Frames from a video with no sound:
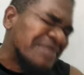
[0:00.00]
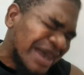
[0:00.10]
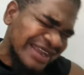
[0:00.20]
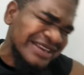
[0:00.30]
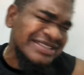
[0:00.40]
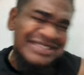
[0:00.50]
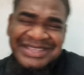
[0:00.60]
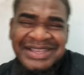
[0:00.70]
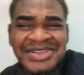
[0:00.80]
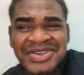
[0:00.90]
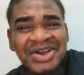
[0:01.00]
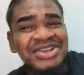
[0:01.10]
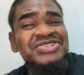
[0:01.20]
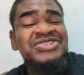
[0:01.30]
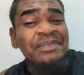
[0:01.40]
back at it.
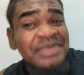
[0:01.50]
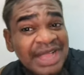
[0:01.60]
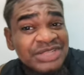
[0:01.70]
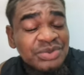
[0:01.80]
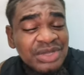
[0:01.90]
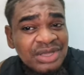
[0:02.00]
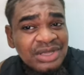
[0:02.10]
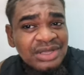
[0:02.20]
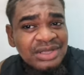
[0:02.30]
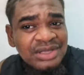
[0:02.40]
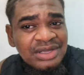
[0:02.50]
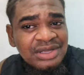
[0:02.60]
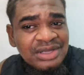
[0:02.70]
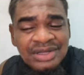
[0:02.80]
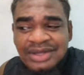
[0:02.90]
Or is something else, we?
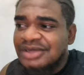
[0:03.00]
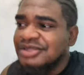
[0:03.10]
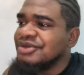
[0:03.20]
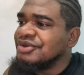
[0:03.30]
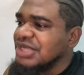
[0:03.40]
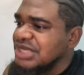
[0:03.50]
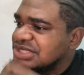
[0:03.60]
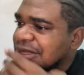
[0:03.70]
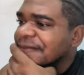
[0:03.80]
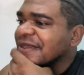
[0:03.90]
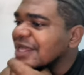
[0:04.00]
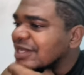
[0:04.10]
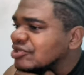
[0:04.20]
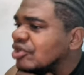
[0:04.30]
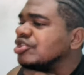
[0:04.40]
Or you really something
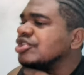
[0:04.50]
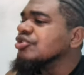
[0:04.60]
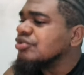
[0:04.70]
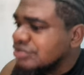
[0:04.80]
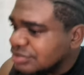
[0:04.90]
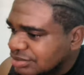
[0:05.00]
else? Continue.